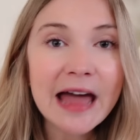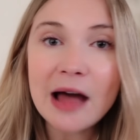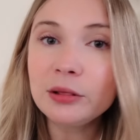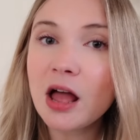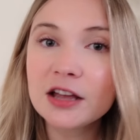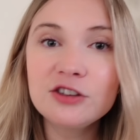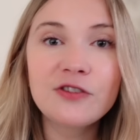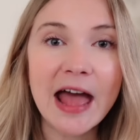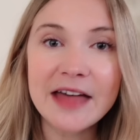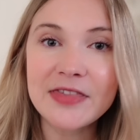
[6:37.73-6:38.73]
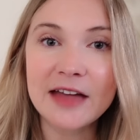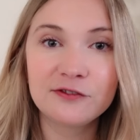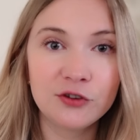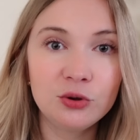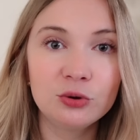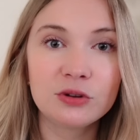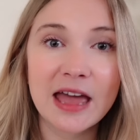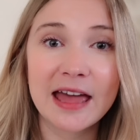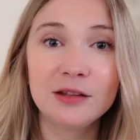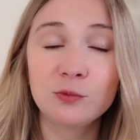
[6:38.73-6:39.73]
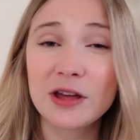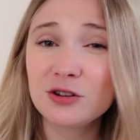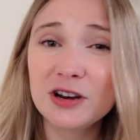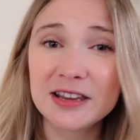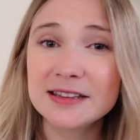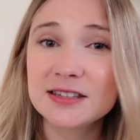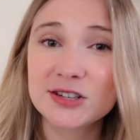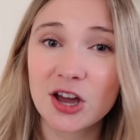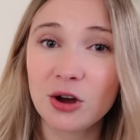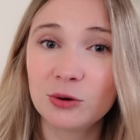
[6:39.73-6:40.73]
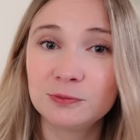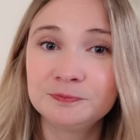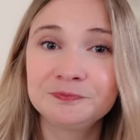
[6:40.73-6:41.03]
how long you've had that food and whether it needs to go.